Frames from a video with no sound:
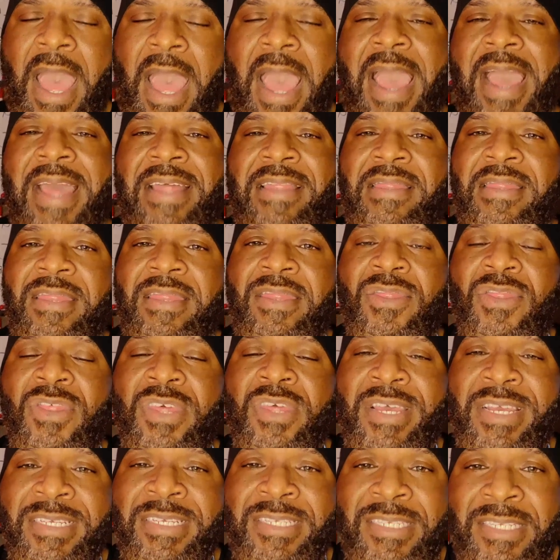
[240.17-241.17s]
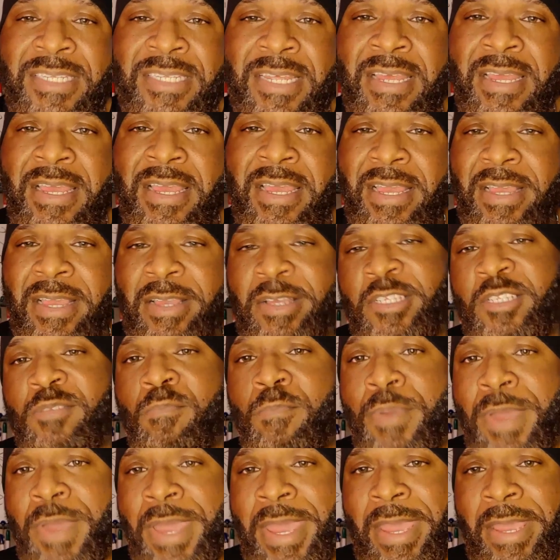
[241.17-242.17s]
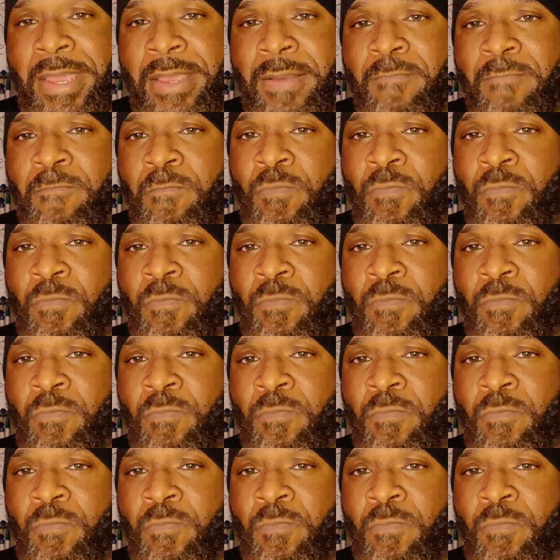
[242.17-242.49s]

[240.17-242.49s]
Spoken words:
And this is big.